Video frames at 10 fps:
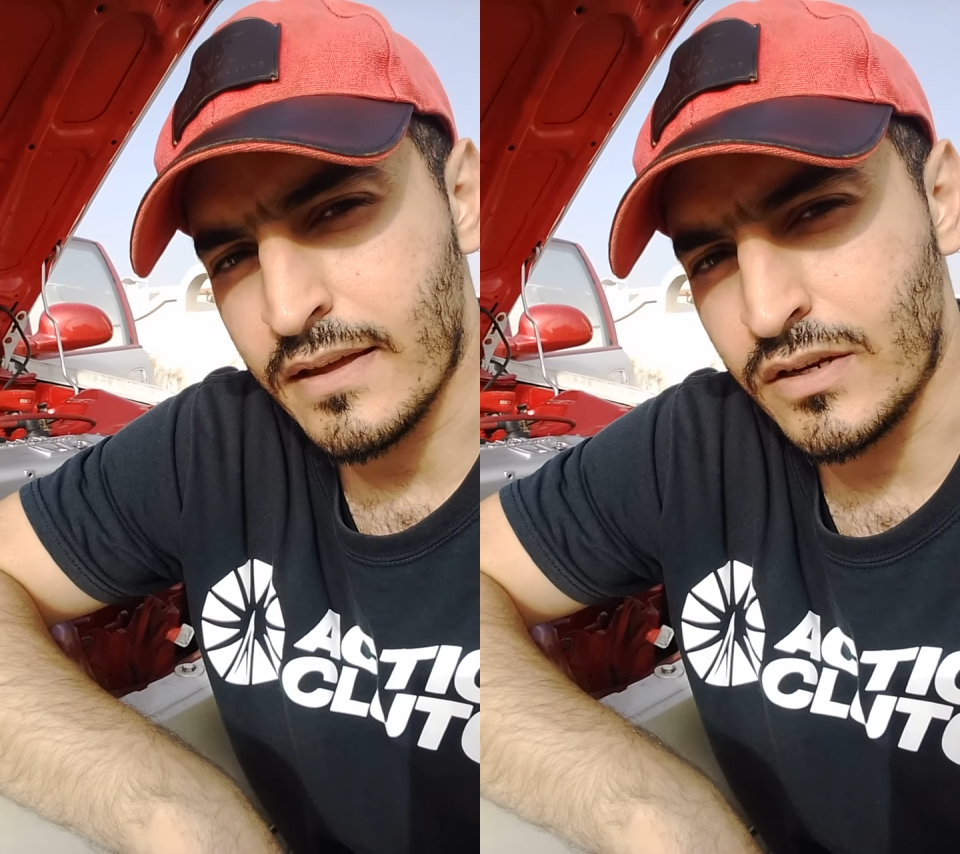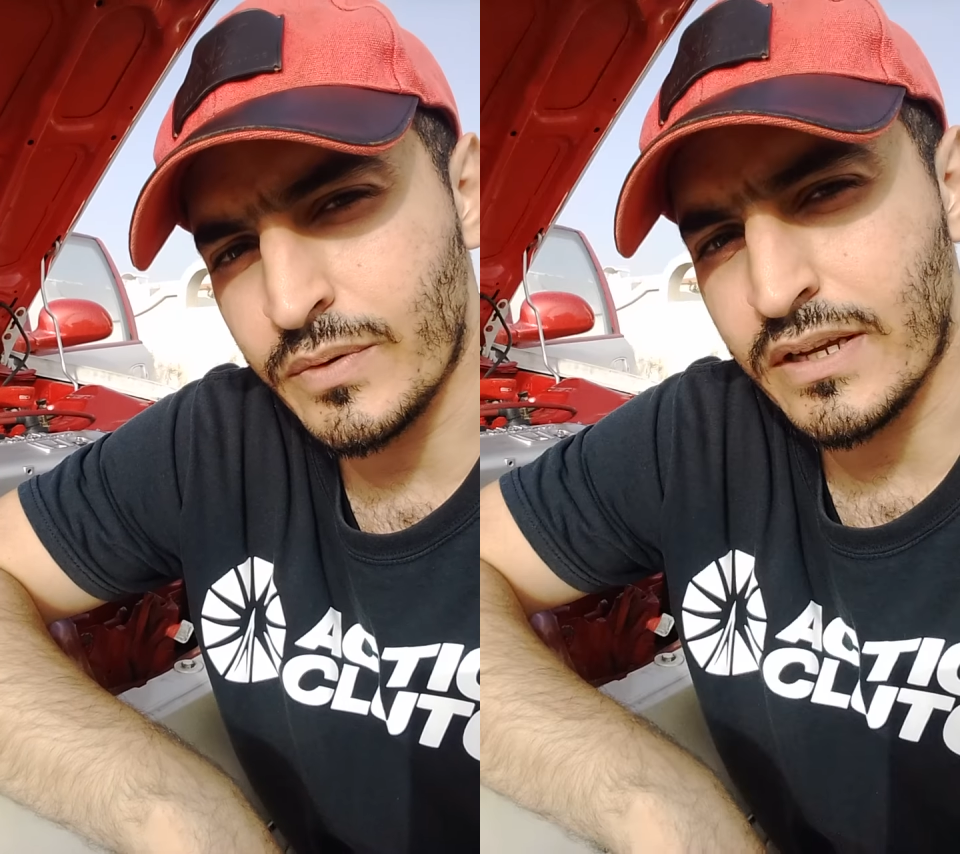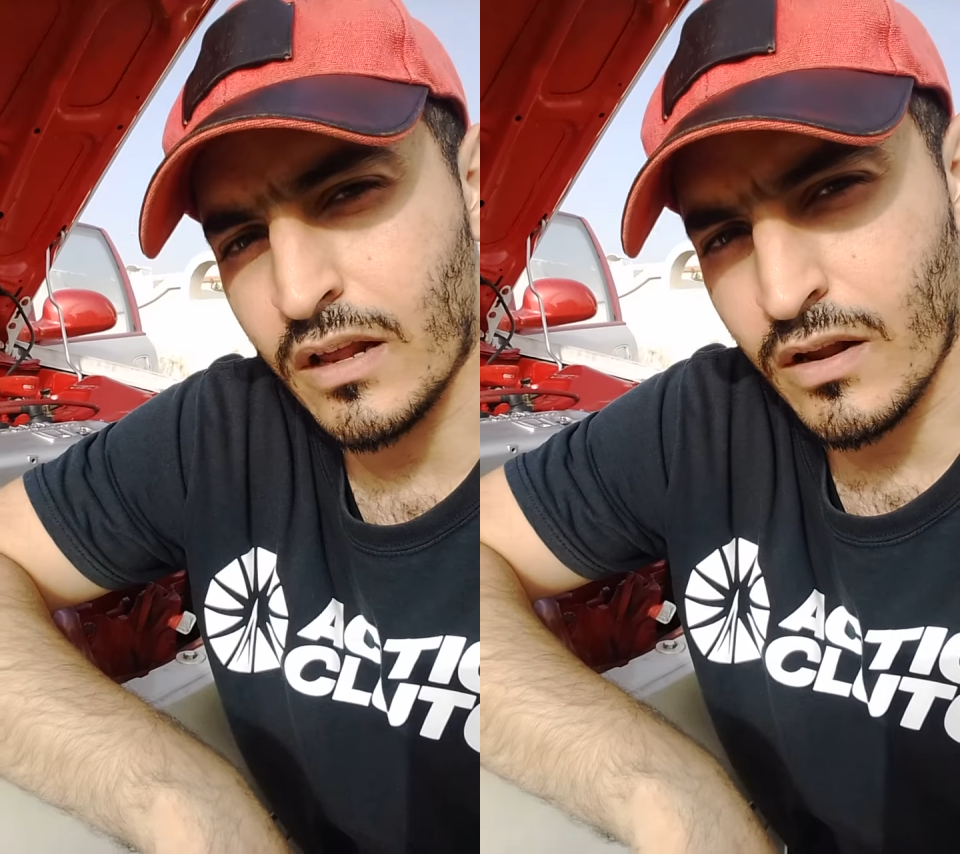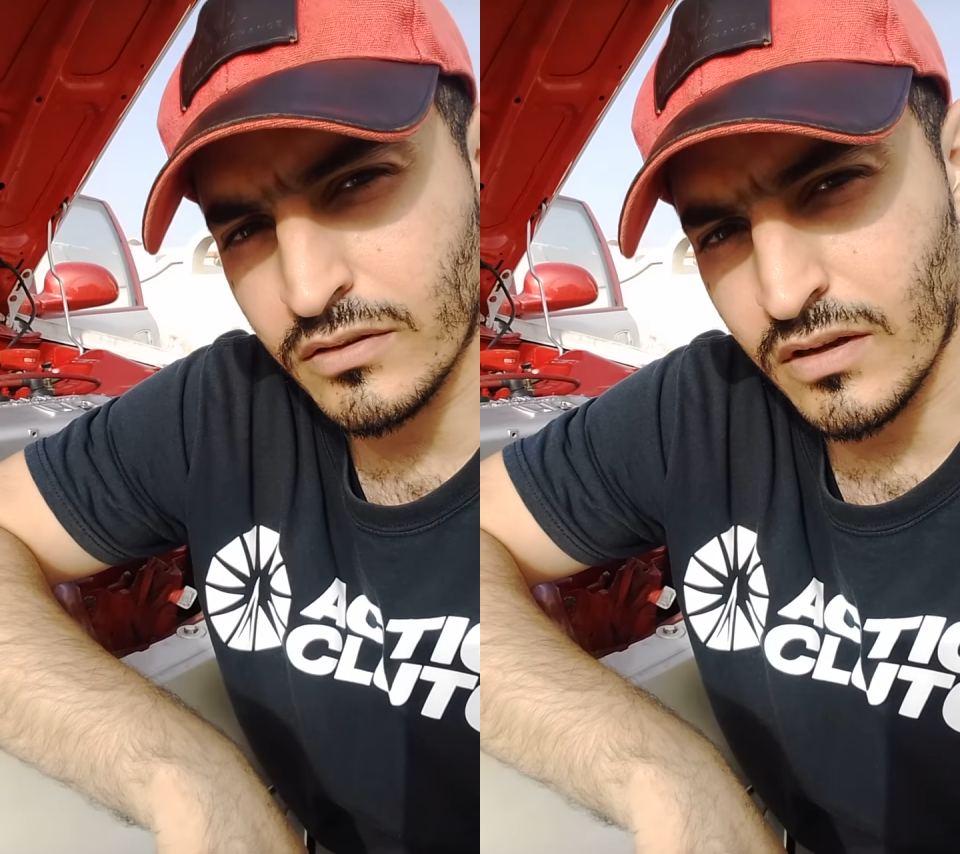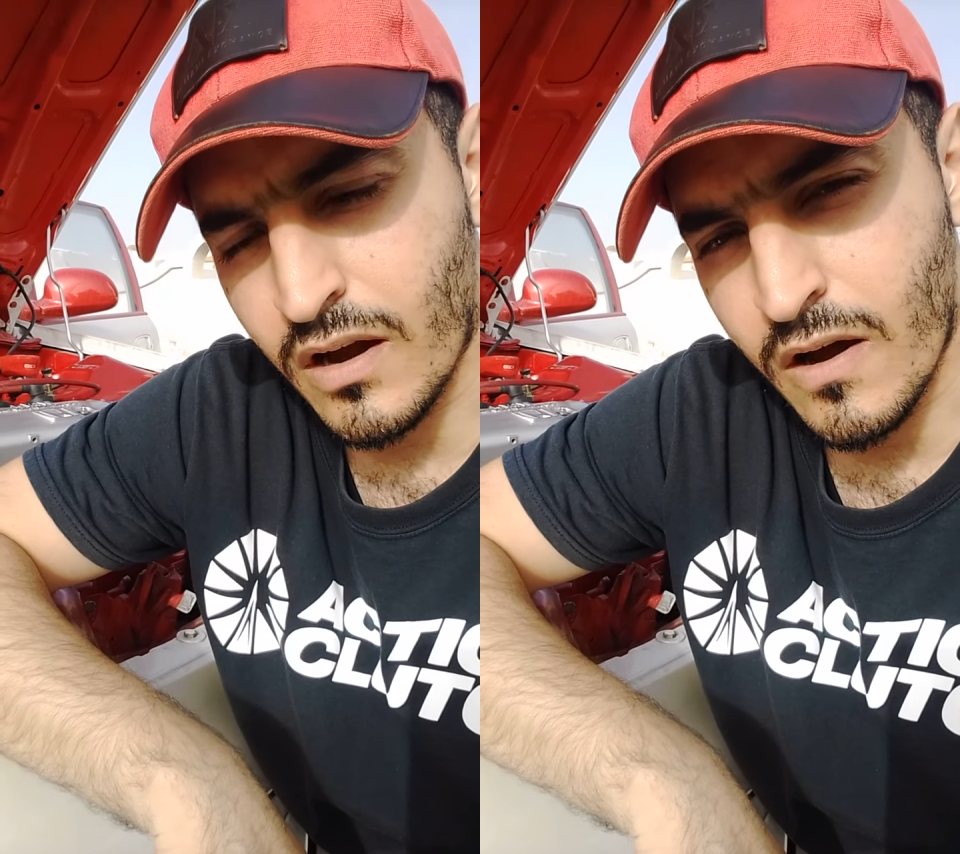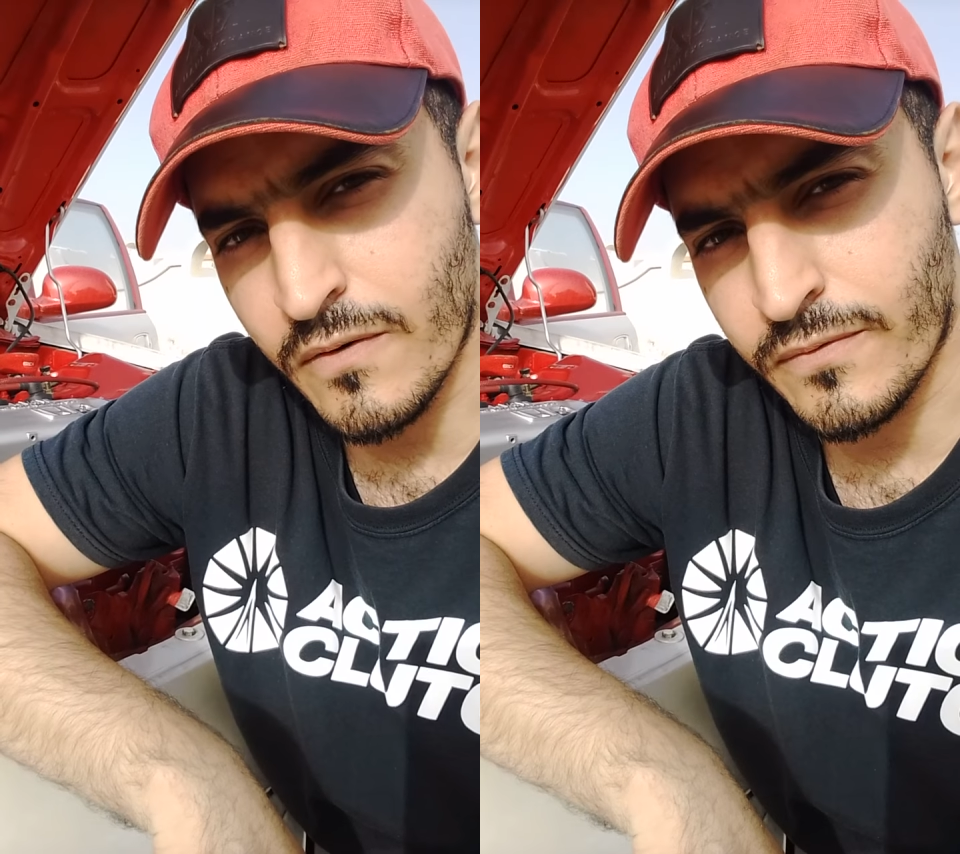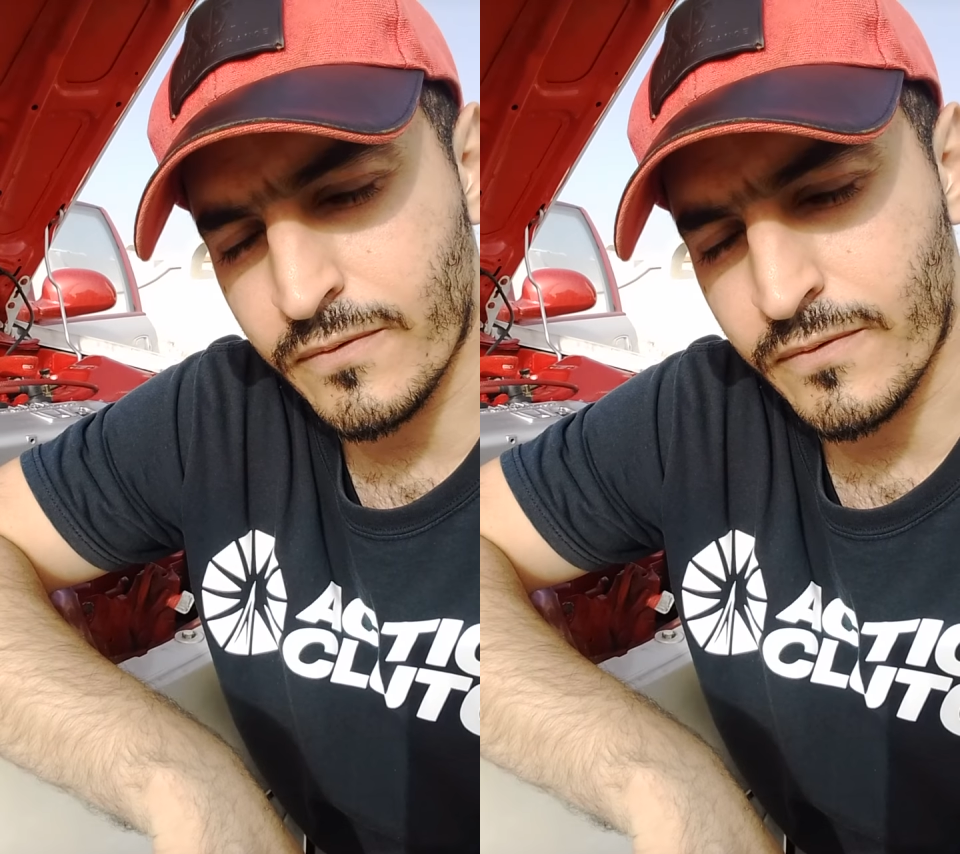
doing a lot of